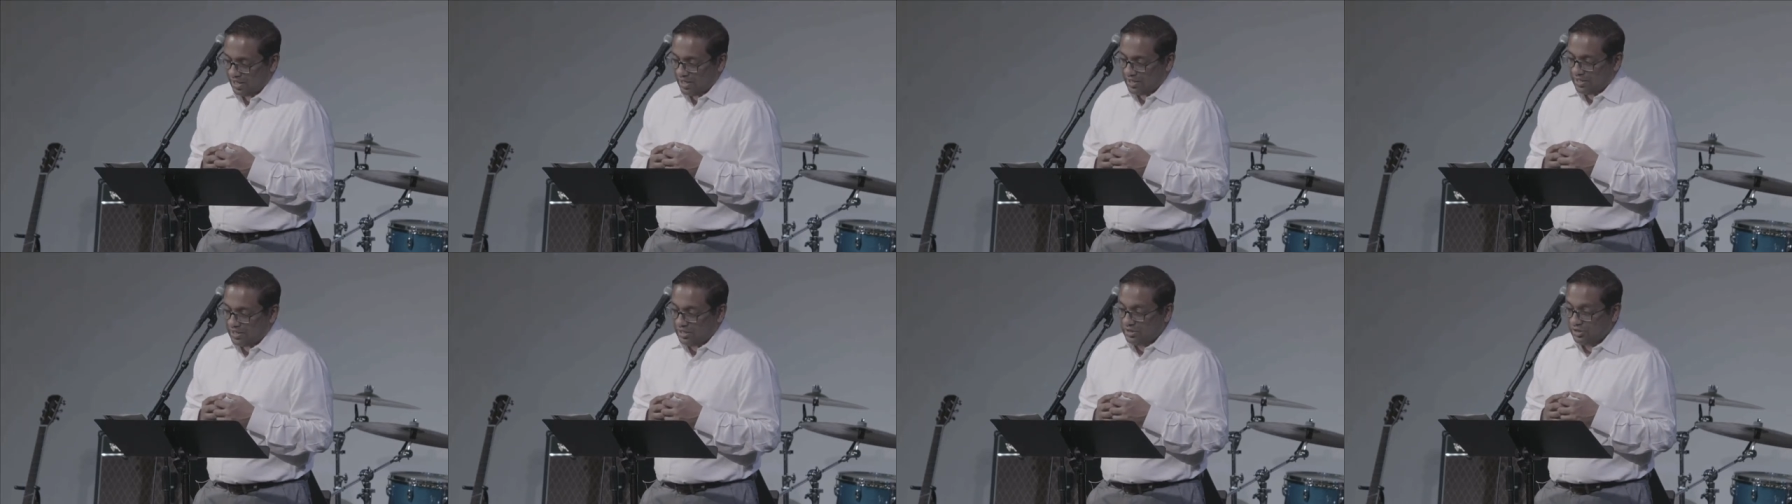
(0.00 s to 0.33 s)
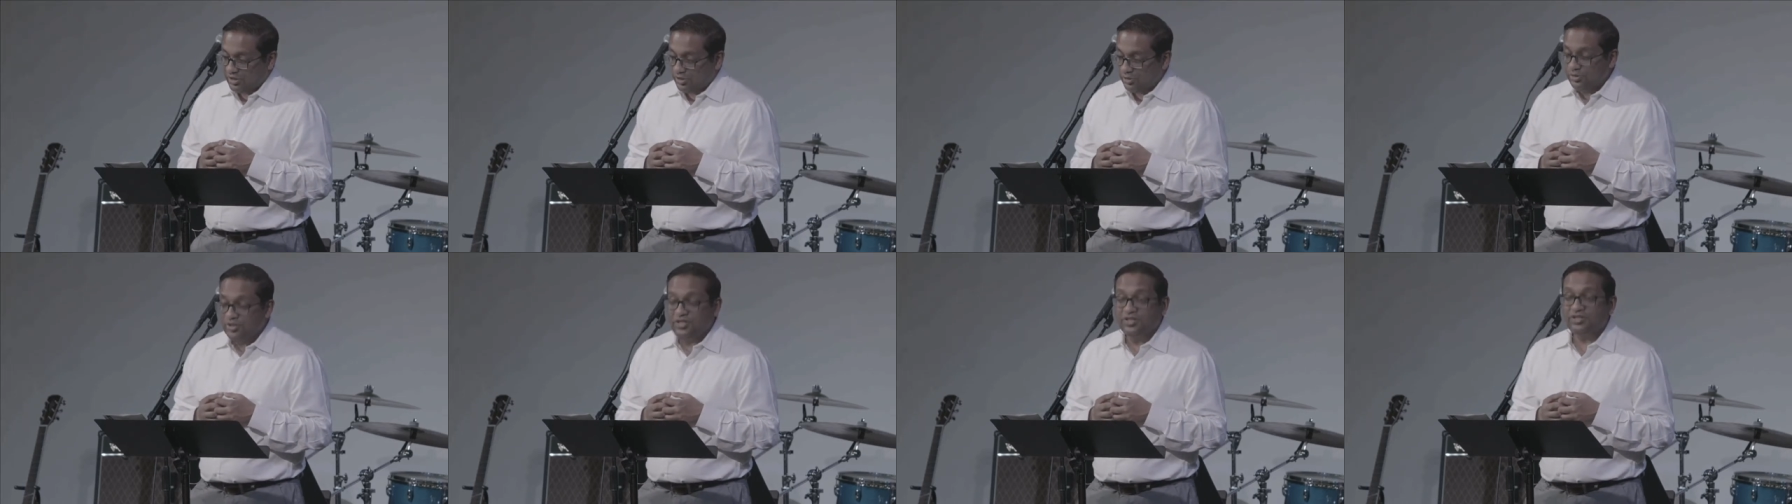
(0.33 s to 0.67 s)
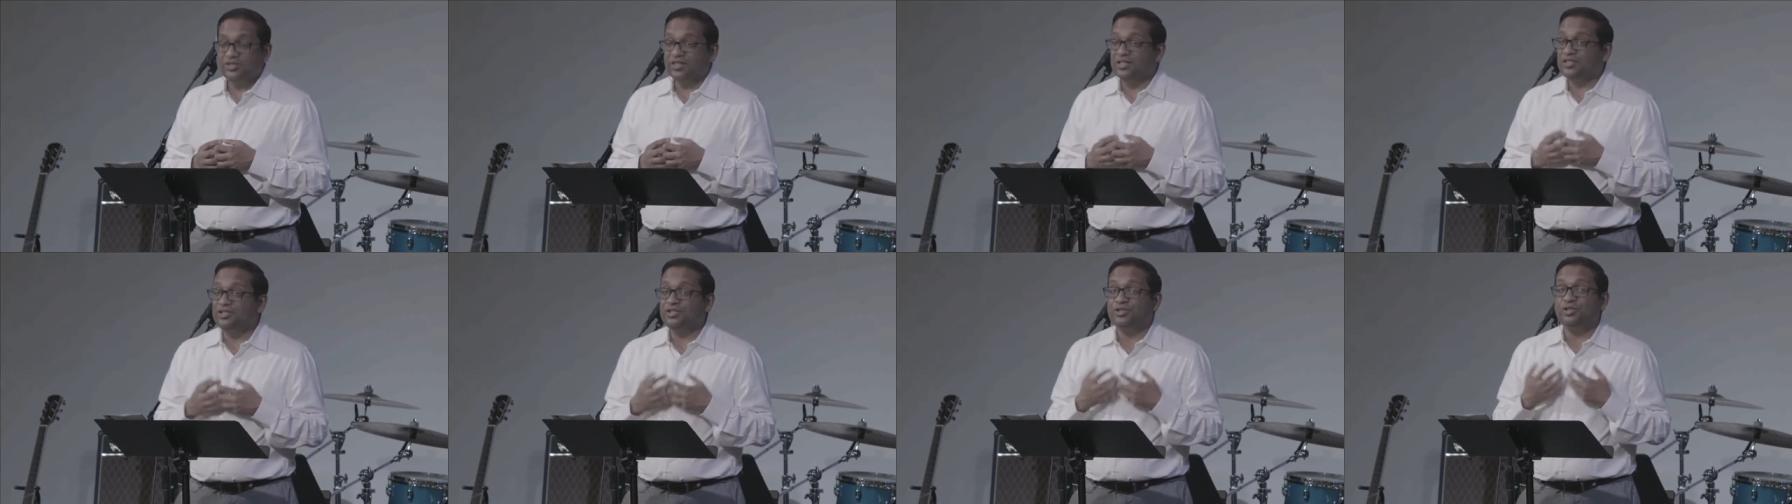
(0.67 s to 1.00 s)
He literally
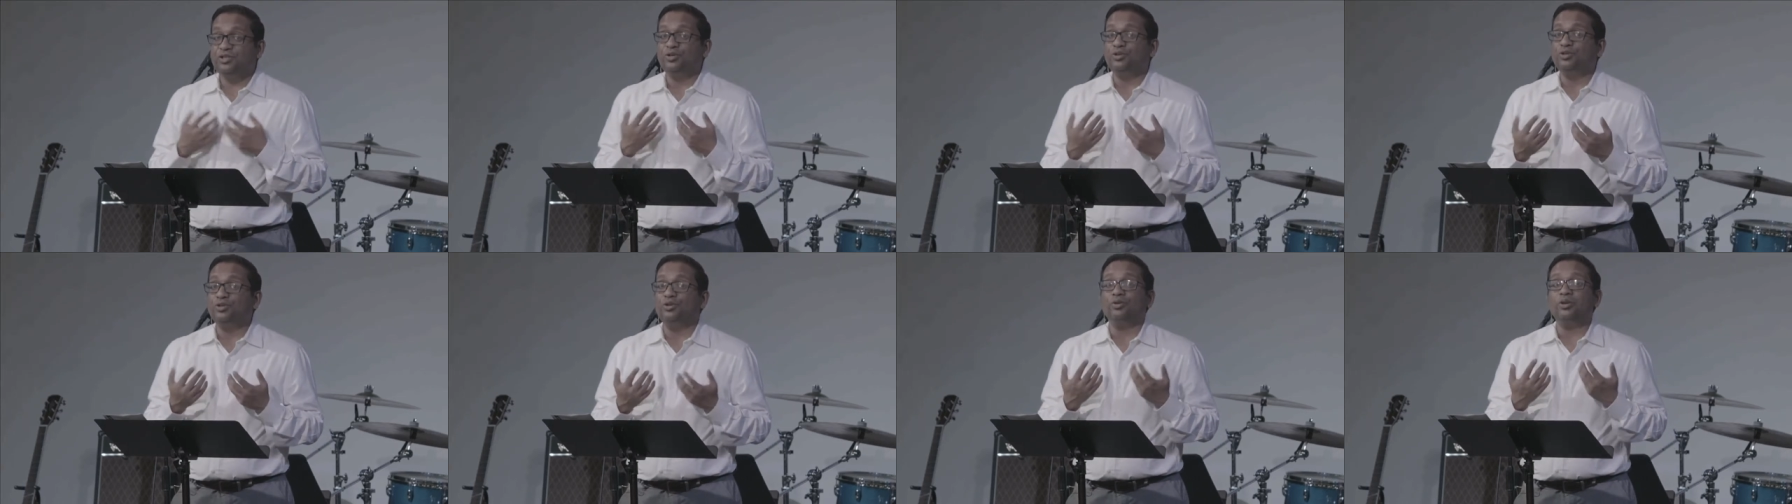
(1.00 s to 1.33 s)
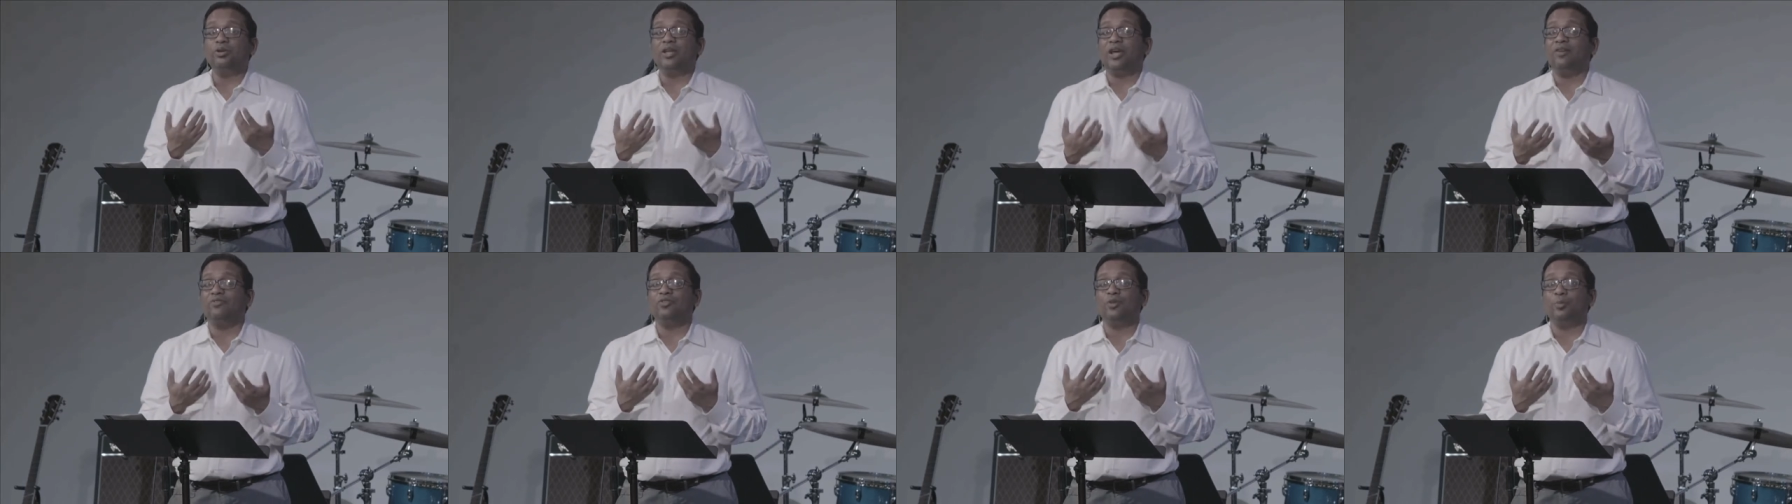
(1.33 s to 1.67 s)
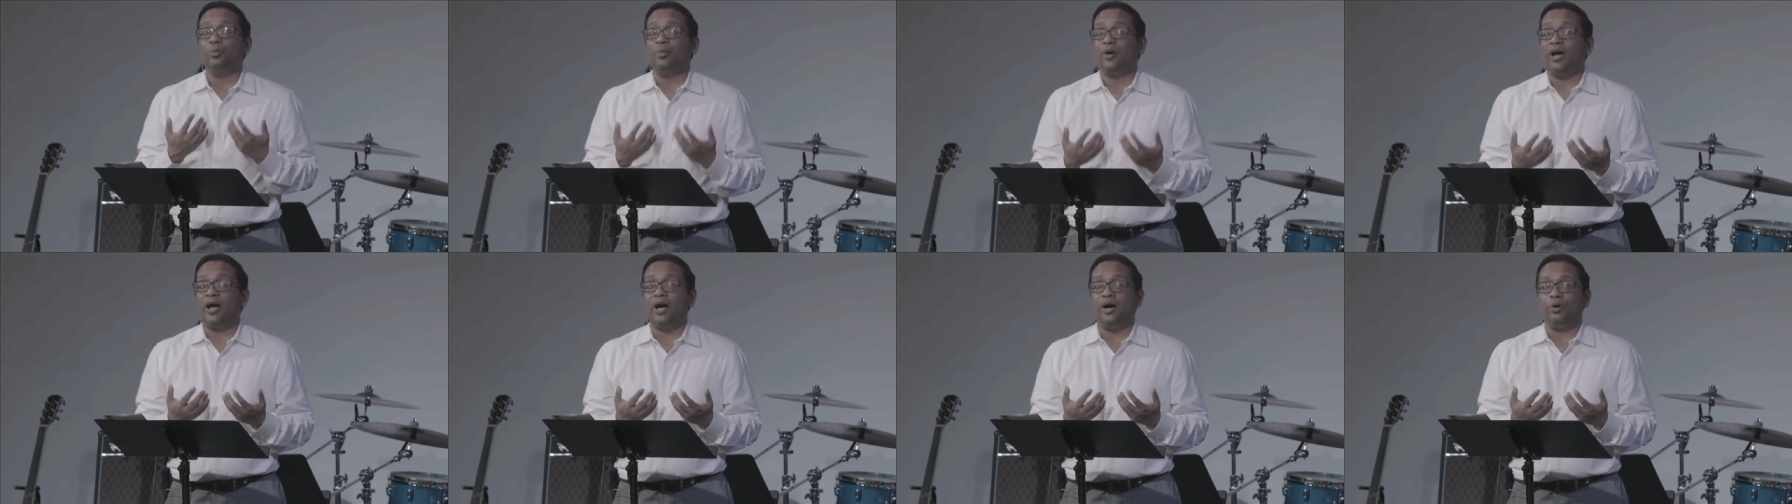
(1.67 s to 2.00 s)
says, You don't have the
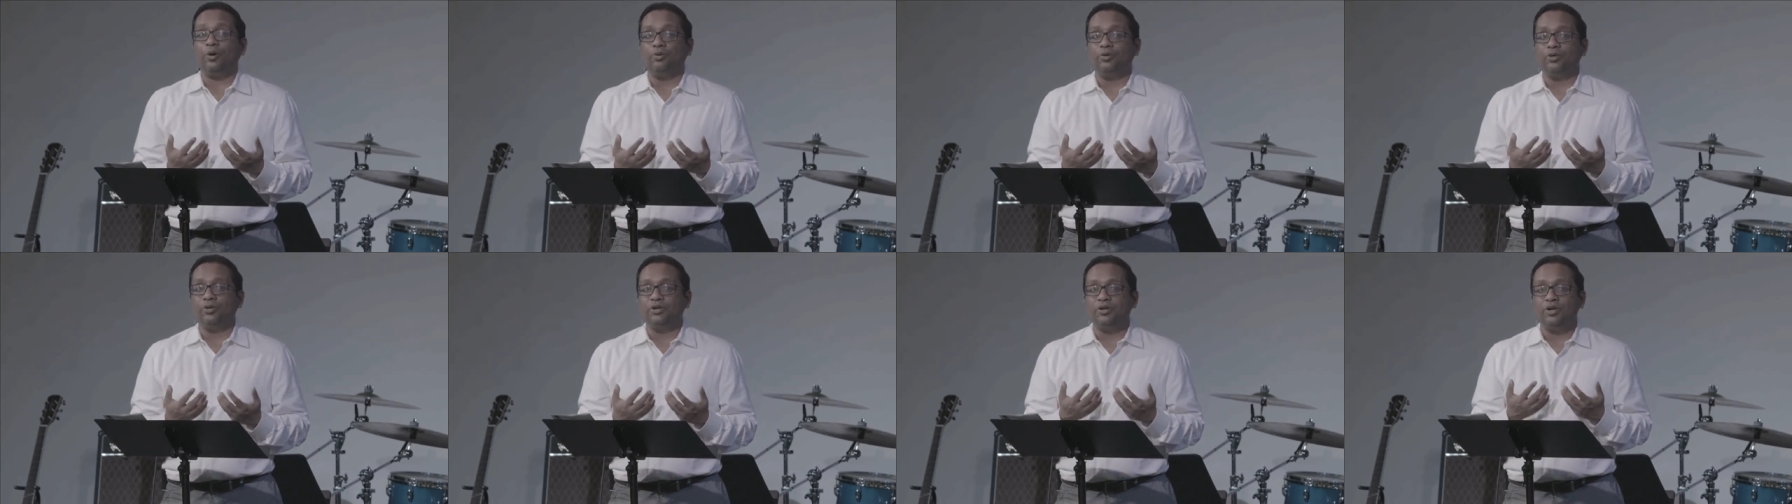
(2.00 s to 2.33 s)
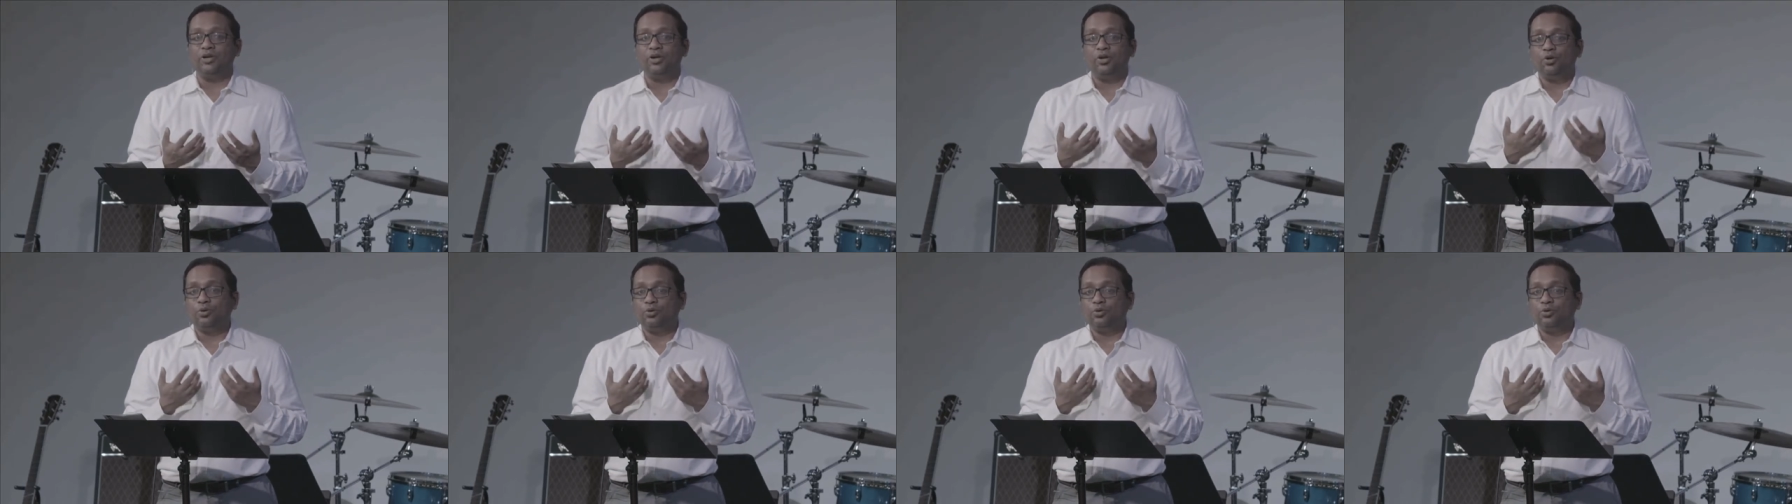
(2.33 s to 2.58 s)
power